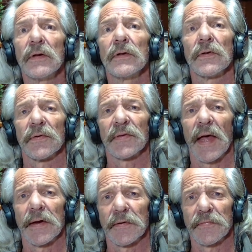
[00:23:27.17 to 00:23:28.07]
to
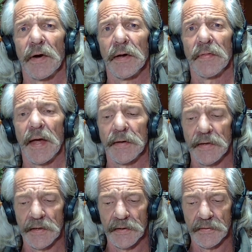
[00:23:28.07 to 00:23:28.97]
satisfy that
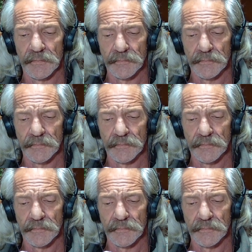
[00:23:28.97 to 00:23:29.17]
need.